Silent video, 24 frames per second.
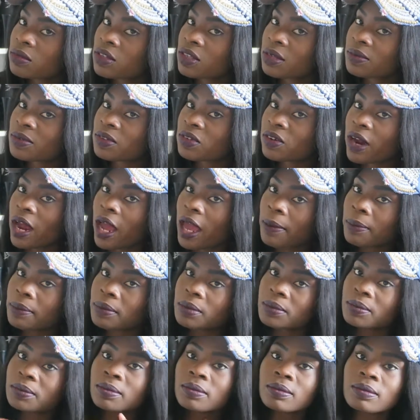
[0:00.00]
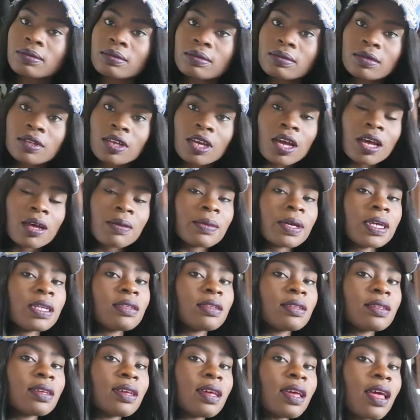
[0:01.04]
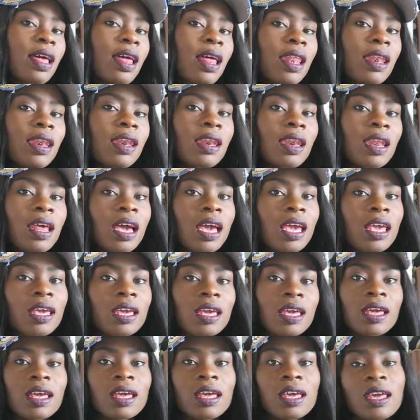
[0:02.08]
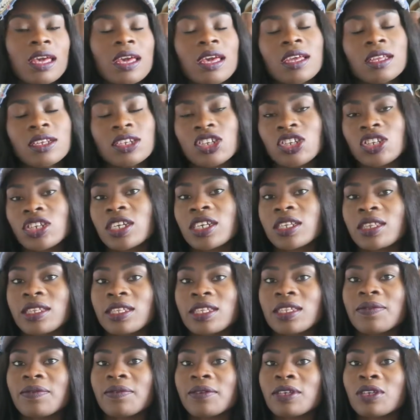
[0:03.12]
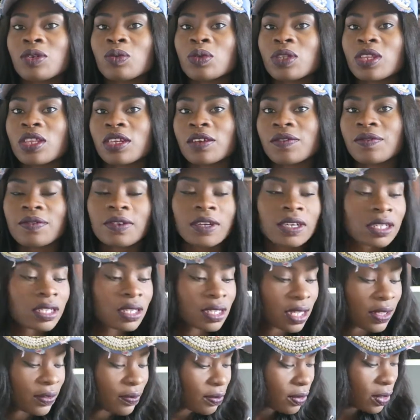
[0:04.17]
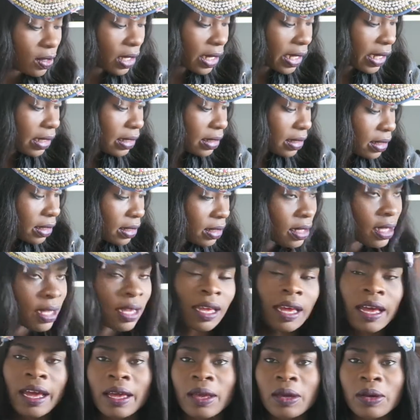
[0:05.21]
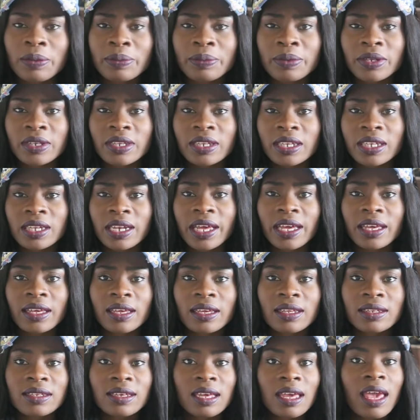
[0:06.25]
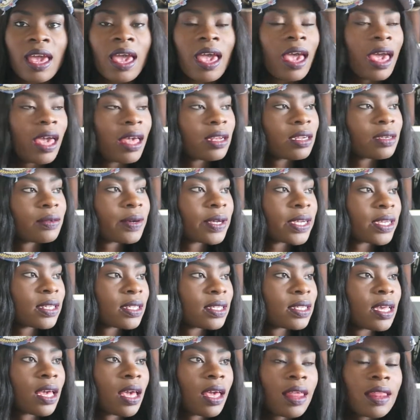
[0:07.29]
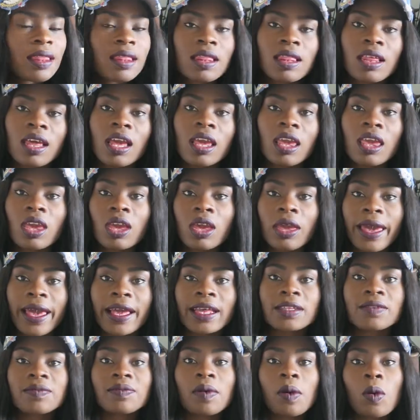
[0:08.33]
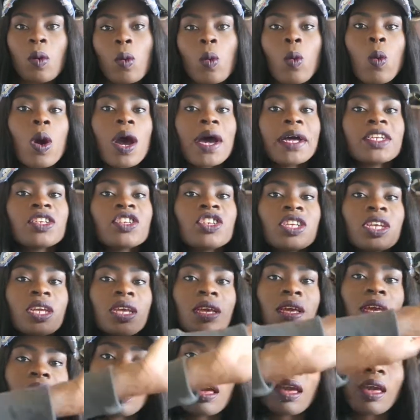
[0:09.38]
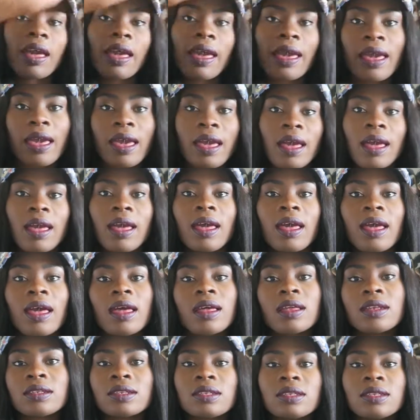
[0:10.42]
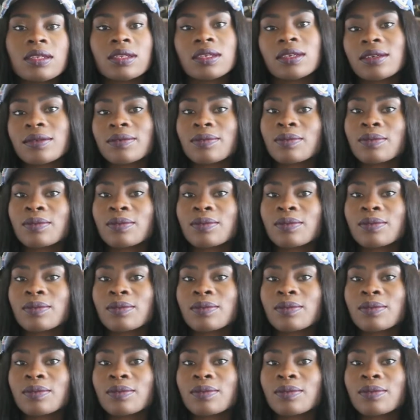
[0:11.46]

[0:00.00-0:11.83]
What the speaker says: subscribe, comment, like and share this video with your friends if you liked it. I hope you did like it. Anyways, thank you guys for watching and